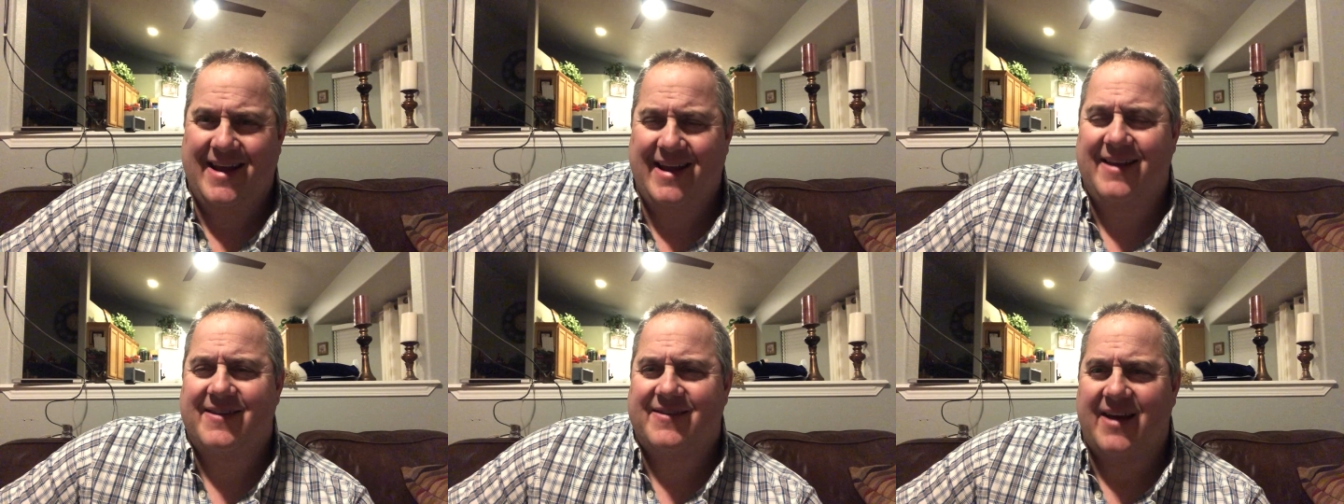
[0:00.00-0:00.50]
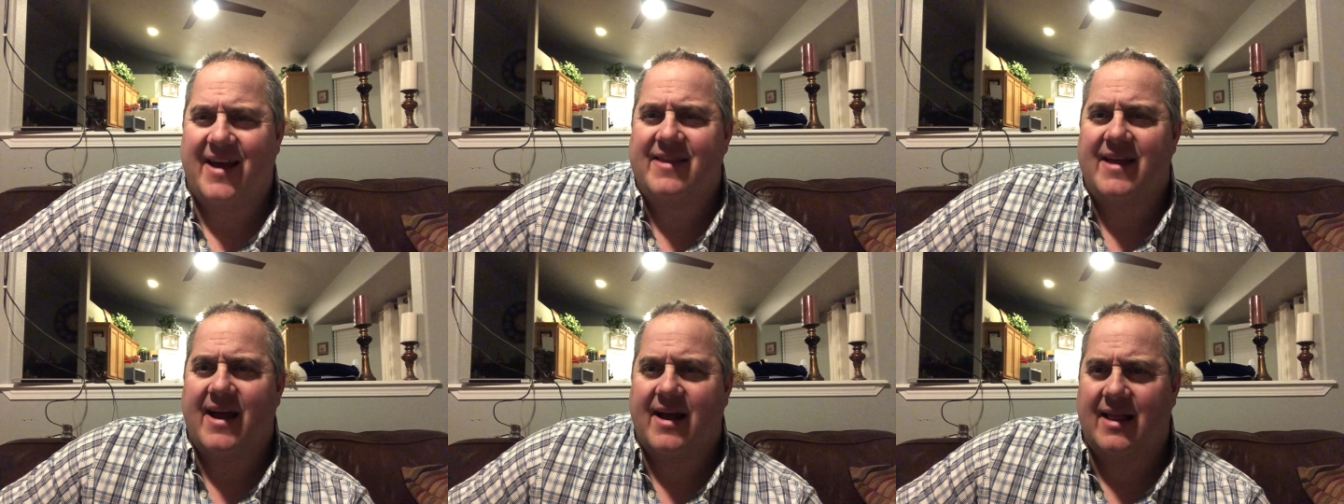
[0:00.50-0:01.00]

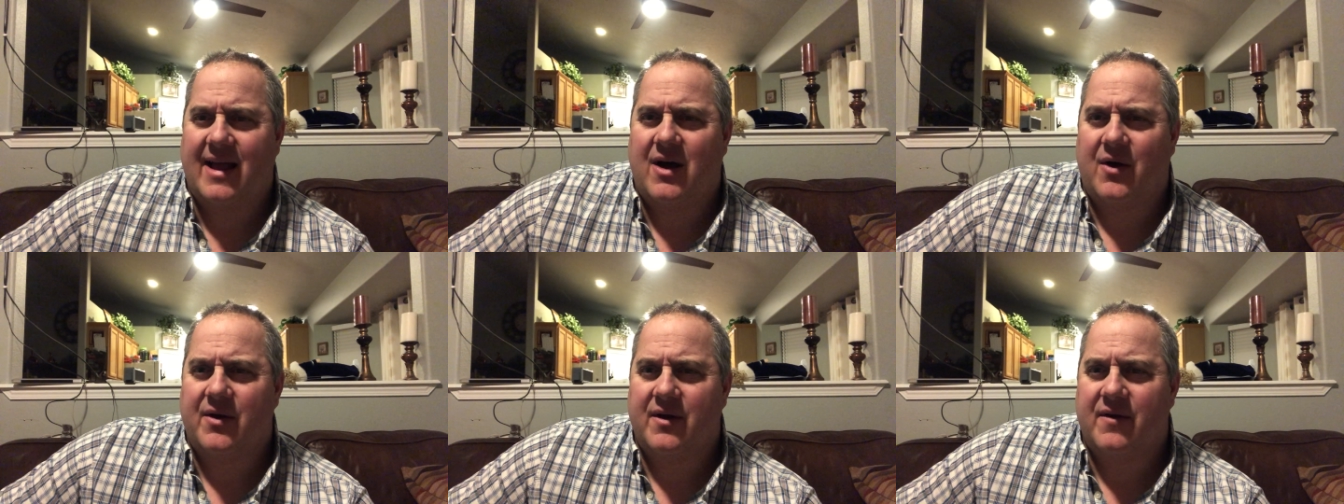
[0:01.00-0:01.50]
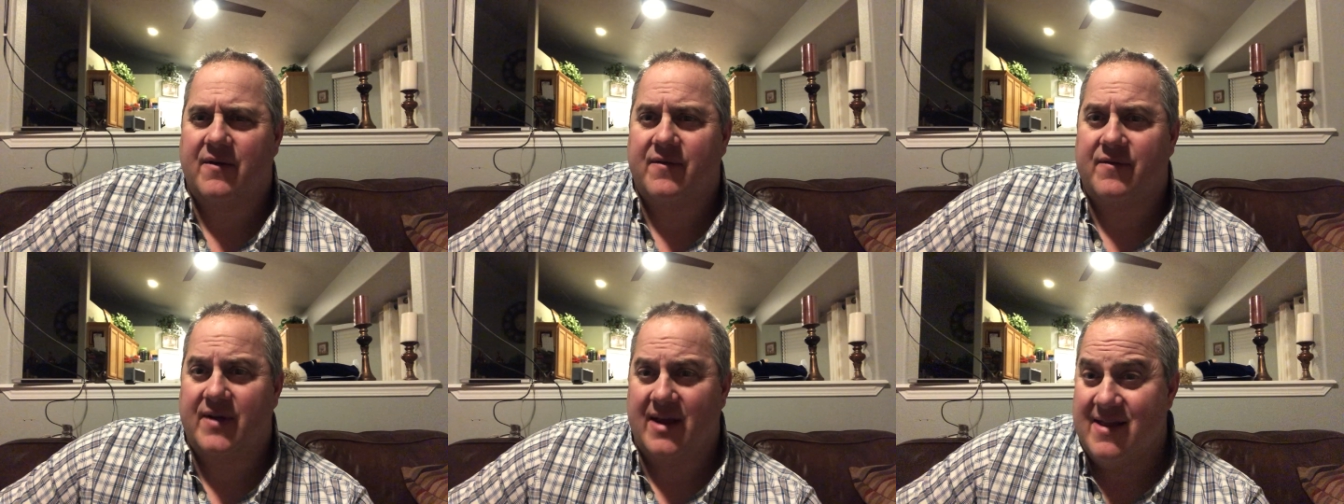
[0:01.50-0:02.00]
inside that cloud
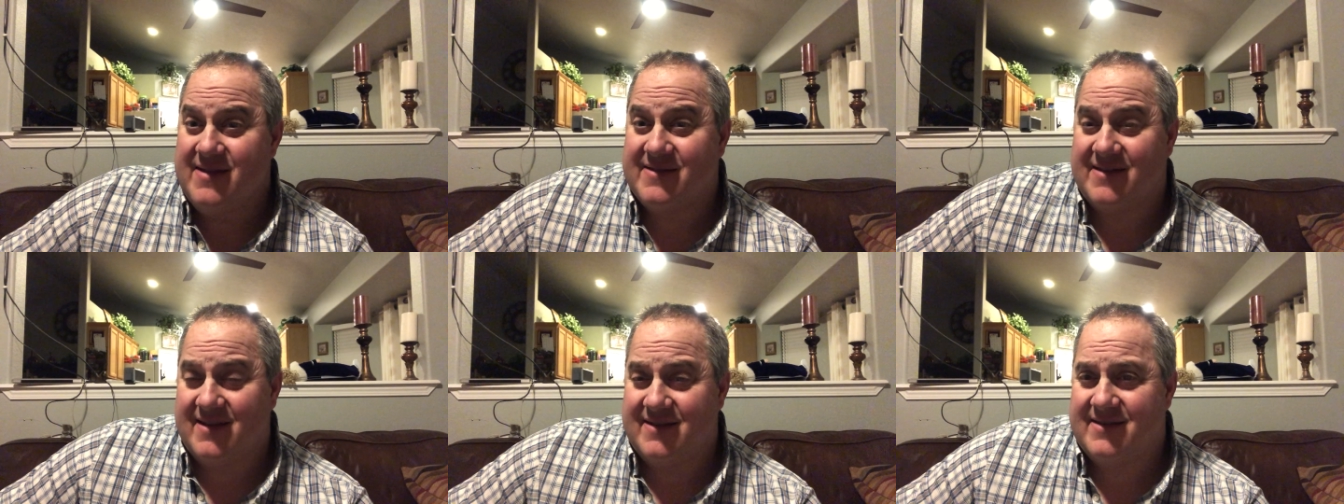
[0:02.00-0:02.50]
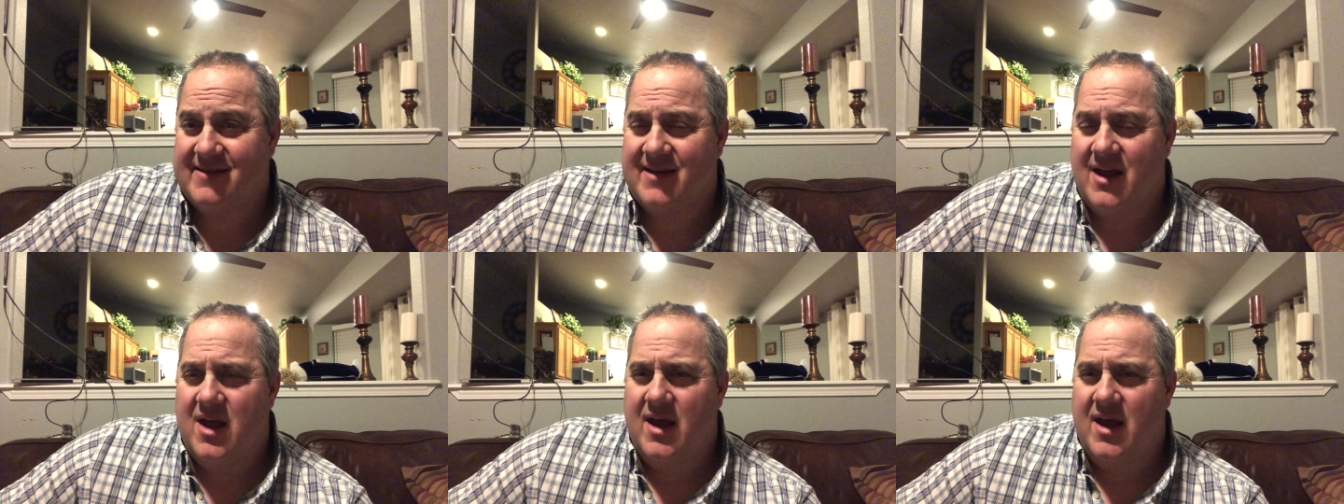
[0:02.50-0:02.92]
of incense,